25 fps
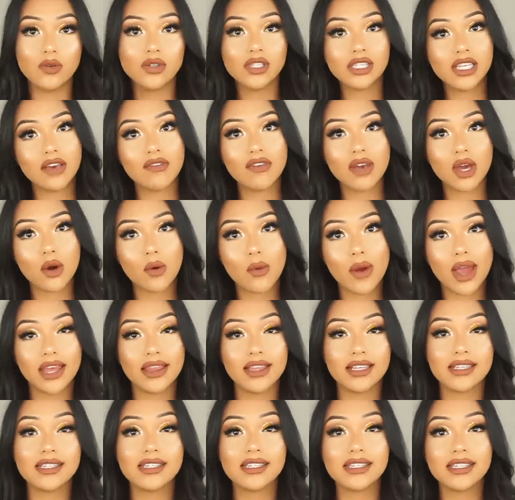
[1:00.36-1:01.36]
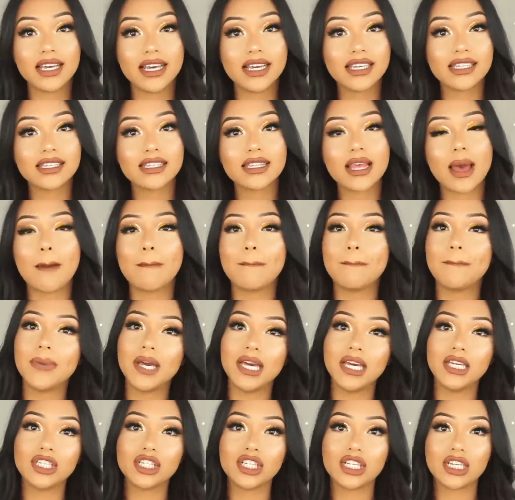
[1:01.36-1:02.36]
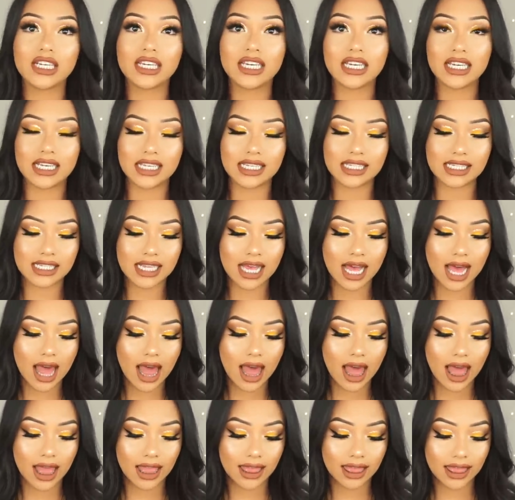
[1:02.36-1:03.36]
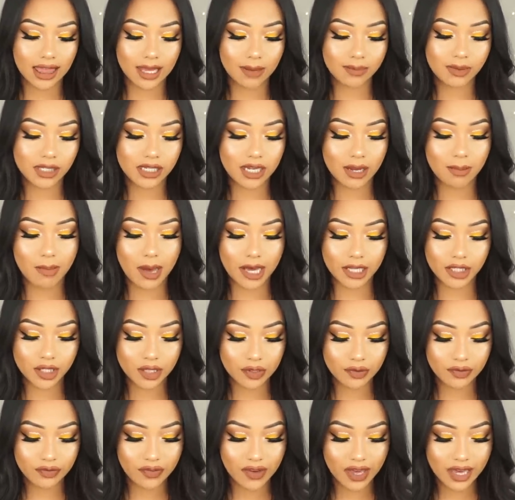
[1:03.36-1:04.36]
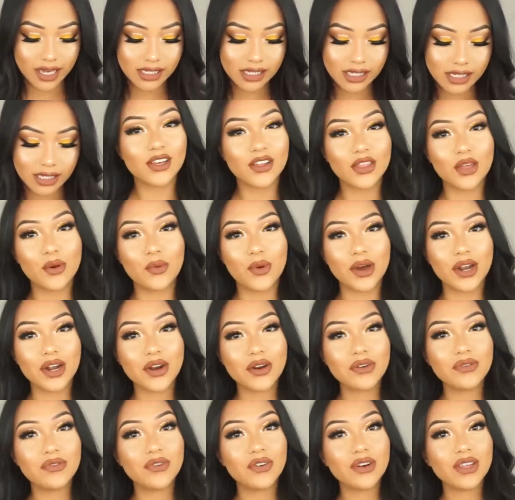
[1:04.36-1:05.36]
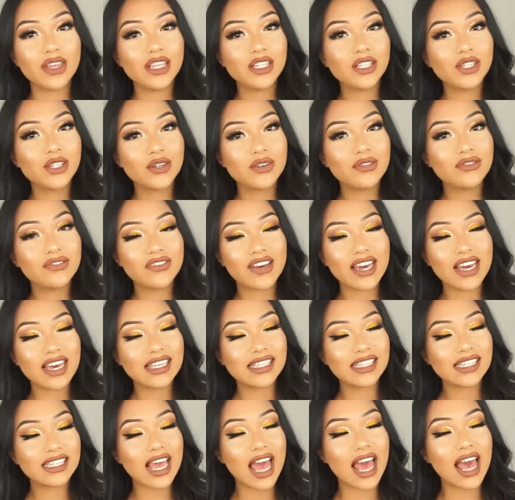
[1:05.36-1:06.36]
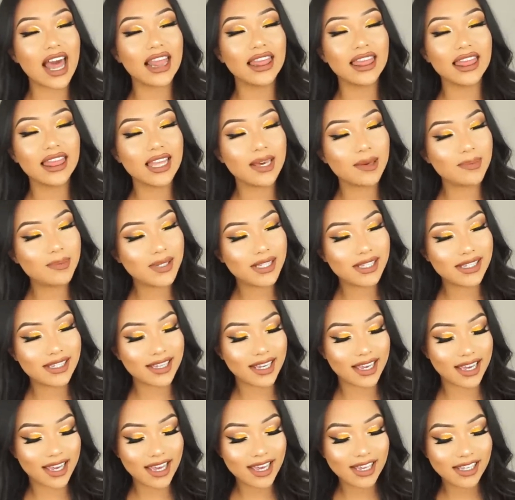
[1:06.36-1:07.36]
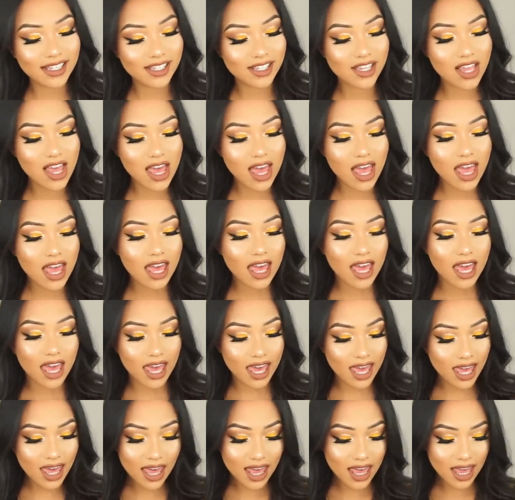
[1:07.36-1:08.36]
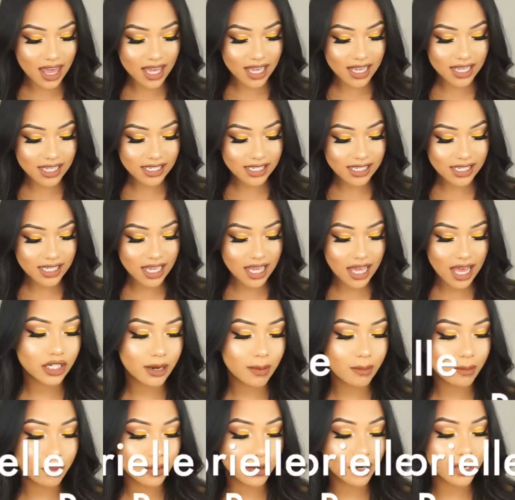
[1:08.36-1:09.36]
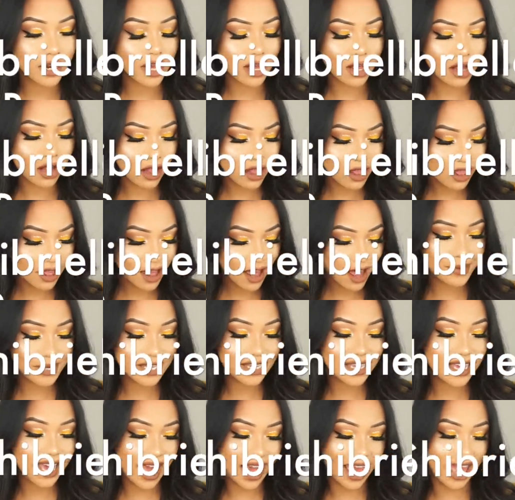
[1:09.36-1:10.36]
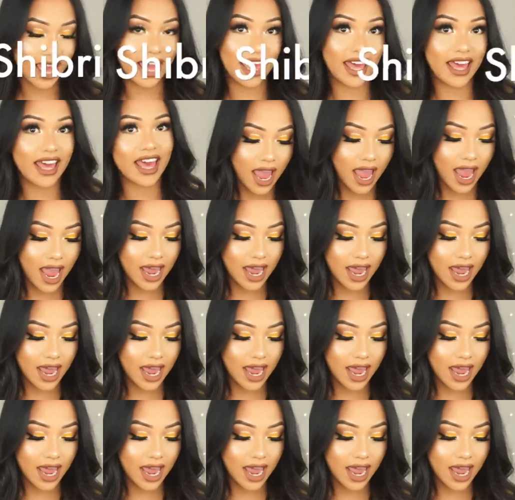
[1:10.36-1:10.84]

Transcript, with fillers: I was giving away the six Peach Kiss lipstick by Too Faced. So the winner for the Too Faced lipsticks is Chabril Bigay.